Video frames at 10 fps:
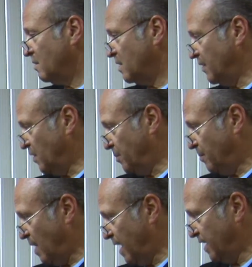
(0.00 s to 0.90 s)
Give the
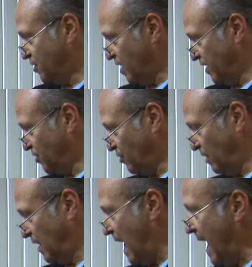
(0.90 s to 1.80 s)
body a chance to
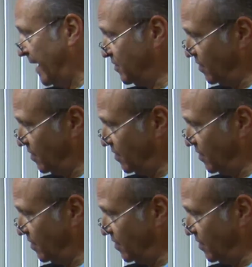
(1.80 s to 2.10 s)
relax,